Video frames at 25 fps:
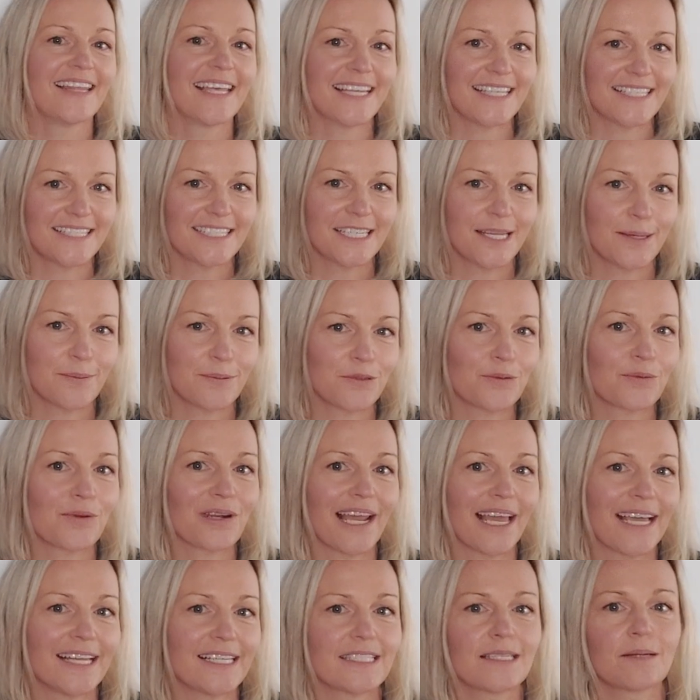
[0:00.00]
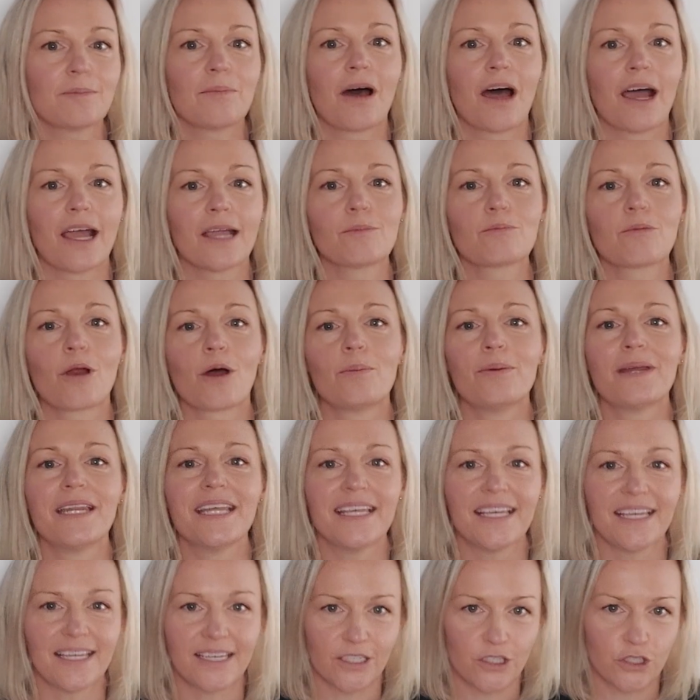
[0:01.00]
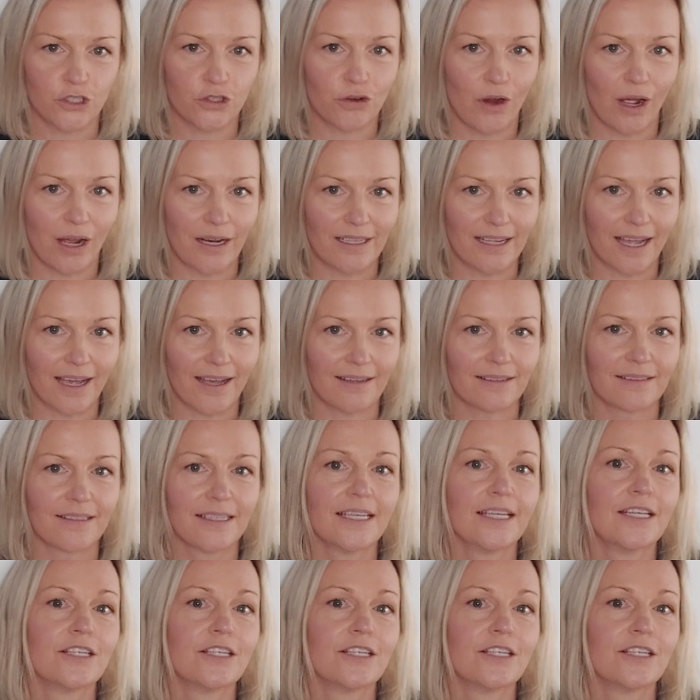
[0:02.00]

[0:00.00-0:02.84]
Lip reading: These tips relate to buying property in Australia,